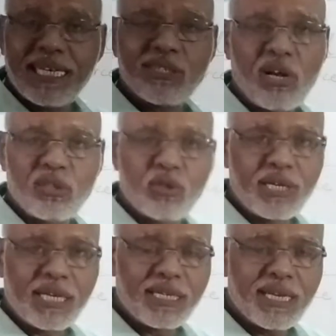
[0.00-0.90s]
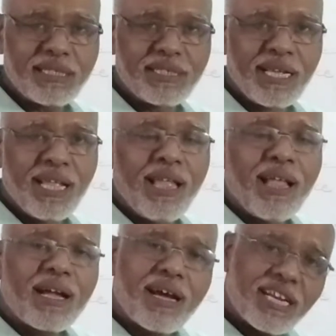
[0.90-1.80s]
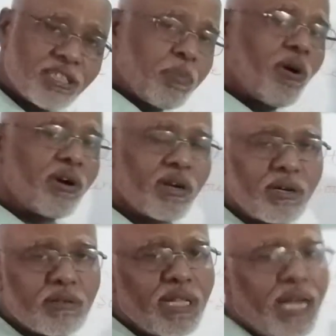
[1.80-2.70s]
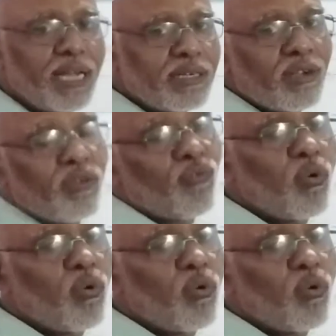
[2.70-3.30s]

is also increases, corresponding to that